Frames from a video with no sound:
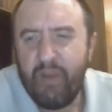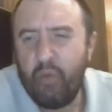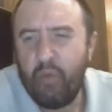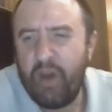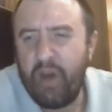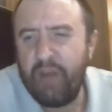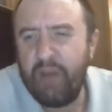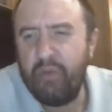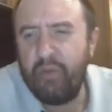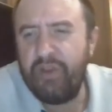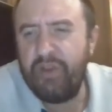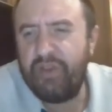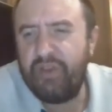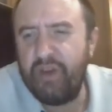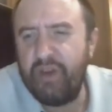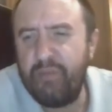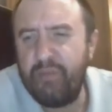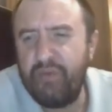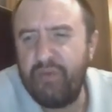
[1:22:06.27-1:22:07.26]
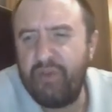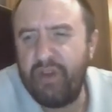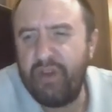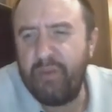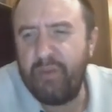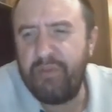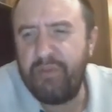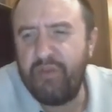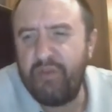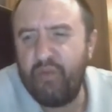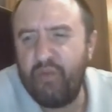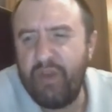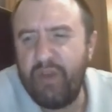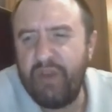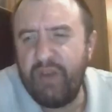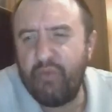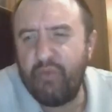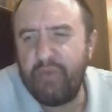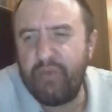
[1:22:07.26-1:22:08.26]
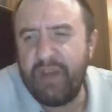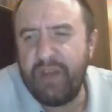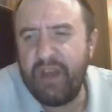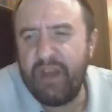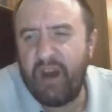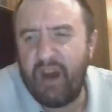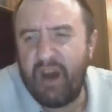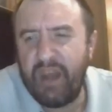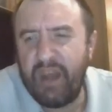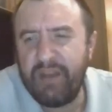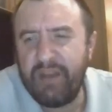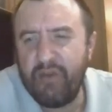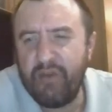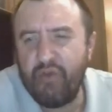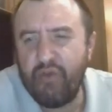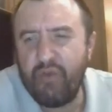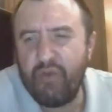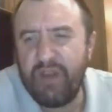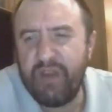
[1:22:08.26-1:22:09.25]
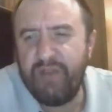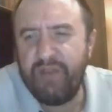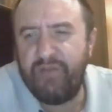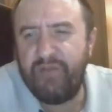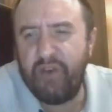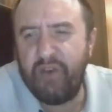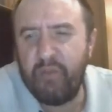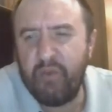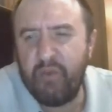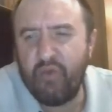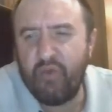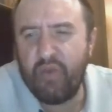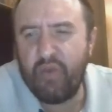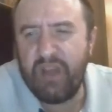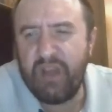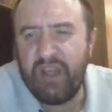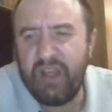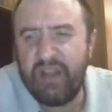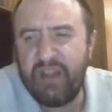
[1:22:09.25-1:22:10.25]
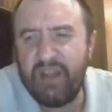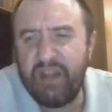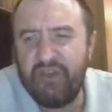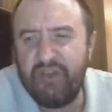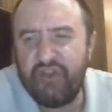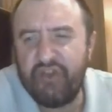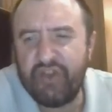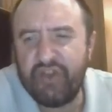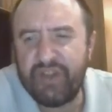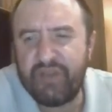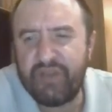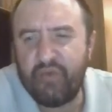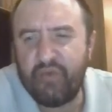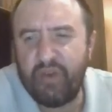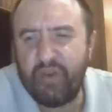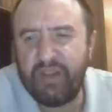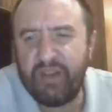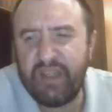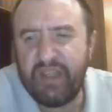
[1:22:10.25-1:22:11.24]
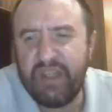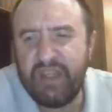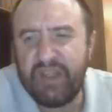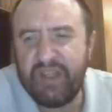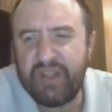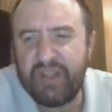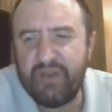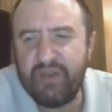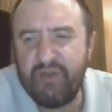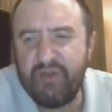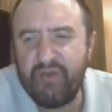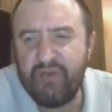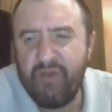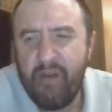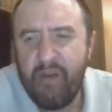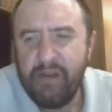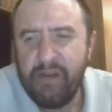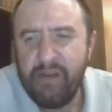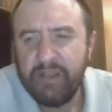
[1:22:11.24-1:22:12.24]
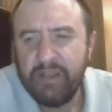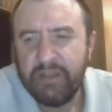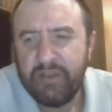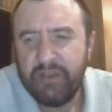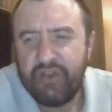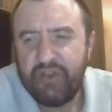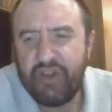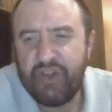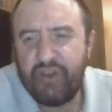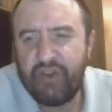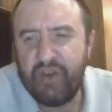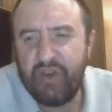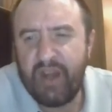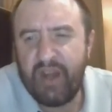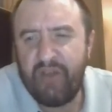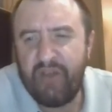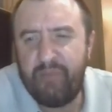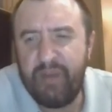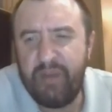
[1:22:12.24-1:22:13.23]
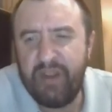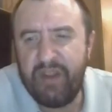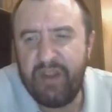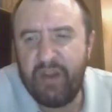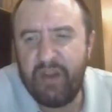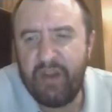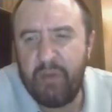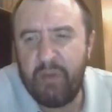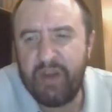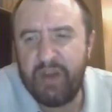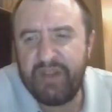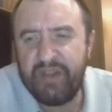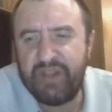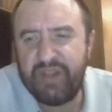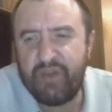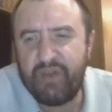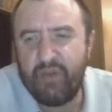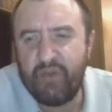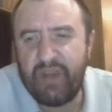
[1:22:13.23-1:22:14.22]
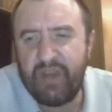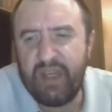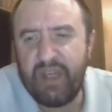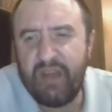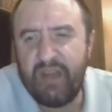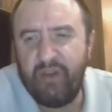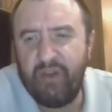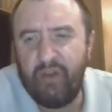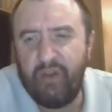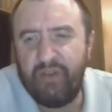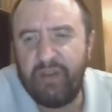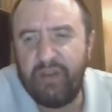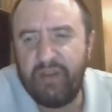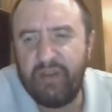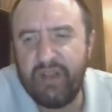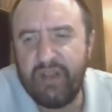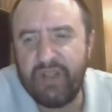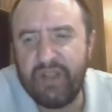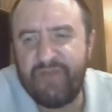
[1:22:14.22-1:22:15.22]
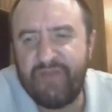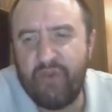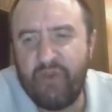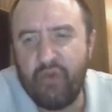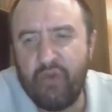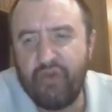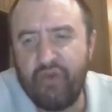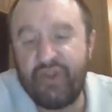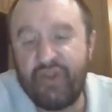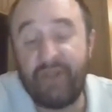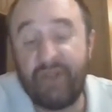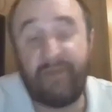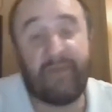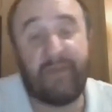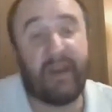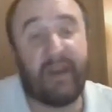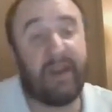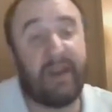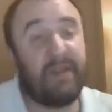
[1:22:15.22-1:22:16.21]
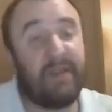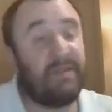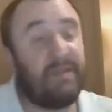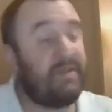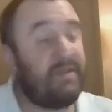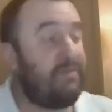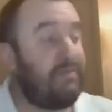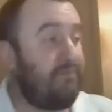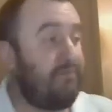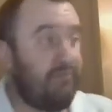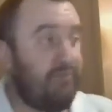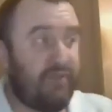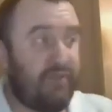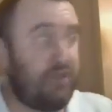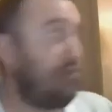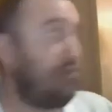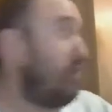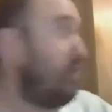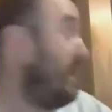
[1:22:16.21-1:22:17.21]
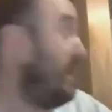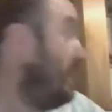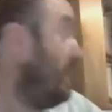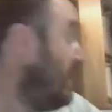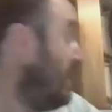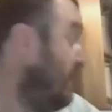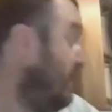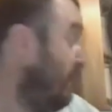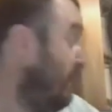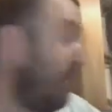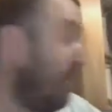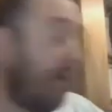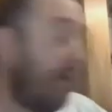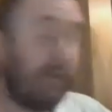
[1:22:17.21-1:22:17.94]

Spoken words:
why would WWE rehire Eva Marie than just release her? She could have been a monster heel to these virgin fans. Straight up.